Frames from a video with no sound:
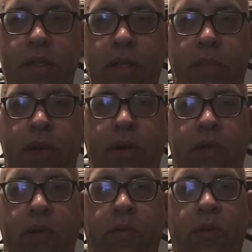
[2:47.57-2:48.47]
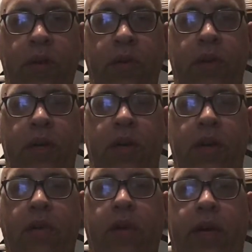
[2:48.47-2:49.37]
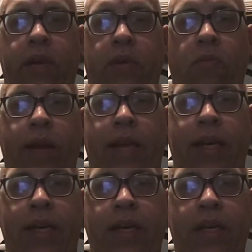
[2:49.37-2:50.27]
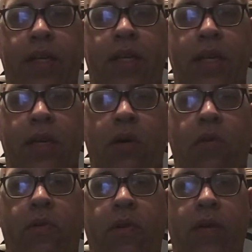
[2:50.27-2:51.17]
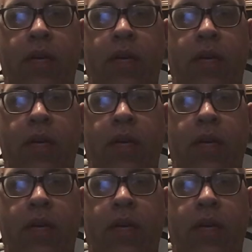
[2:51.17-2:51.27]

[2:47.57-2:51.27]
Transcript: I mean, who would go out of their way to go